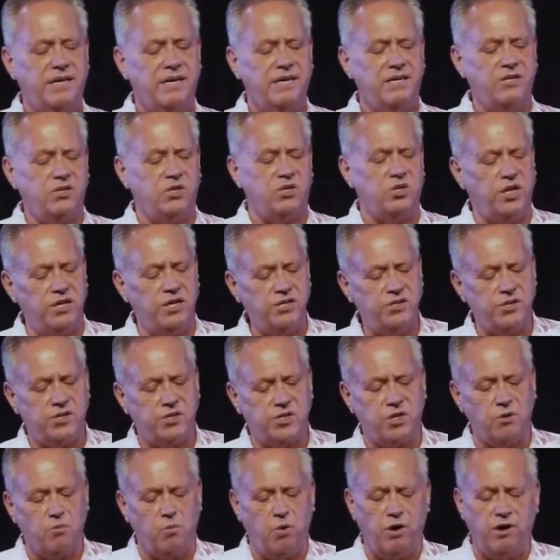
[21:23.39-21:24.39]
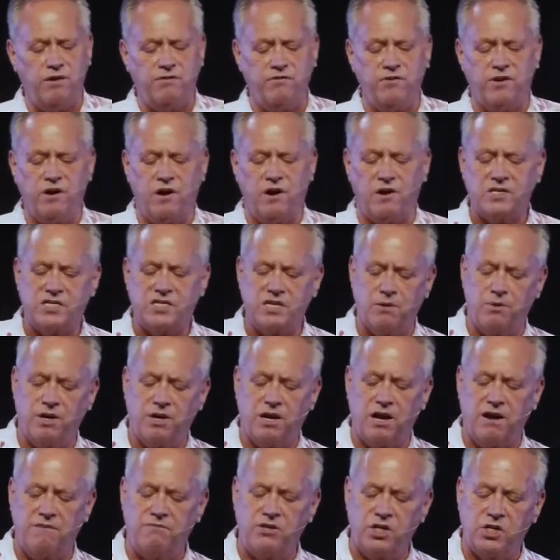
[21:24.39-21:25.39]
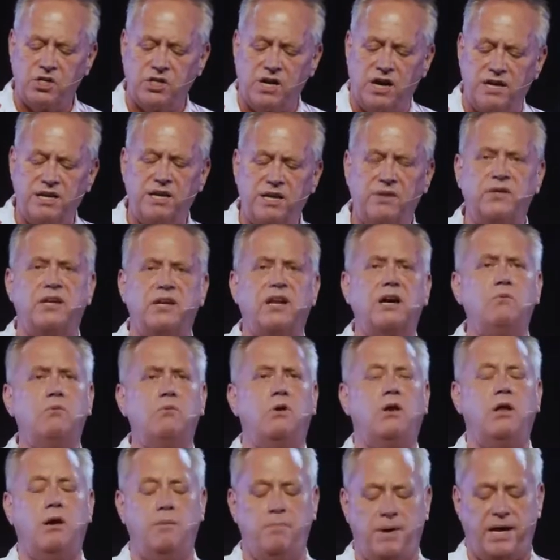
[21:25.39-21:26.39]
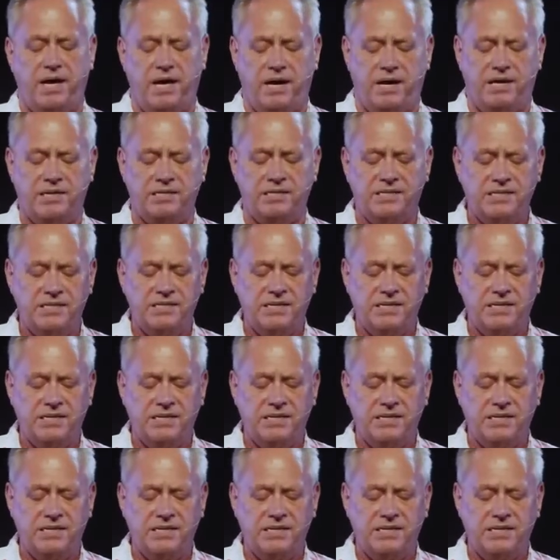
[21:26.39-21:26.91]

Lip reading: Is Jesus the Word of God, someone I've decided that I will obey?